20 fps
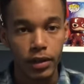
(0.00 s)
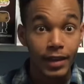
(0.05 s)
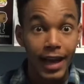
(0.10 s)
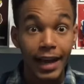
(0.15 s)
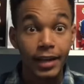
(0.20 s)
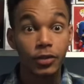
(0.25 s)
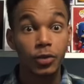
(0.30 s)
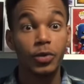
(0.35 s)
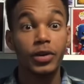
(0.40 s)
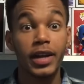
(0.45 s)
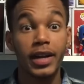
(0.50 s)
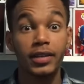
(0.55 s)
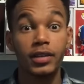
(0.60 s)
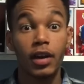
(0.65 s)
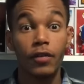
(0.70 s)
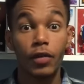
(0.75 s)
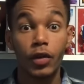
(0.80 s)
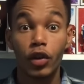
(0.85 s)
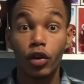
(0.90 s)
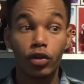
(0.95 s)
That's where it ends
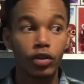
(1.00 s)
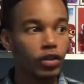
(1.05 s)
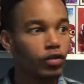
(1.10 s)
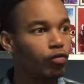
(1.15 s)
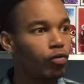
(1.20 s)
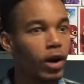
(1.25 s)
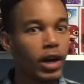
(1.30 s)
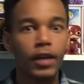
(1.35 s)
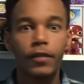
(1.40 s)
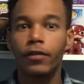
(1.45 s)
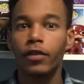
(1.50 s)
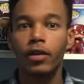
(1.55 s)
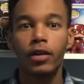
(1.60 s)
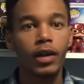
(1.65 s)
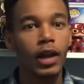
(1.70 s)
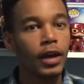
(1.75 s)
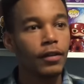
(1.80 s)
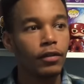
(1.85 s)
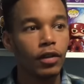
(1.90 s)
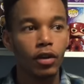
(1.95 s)
up, with her just running for her
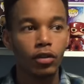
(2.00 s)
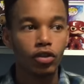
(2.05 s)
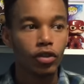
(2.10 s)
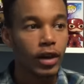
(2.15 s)
life, you know,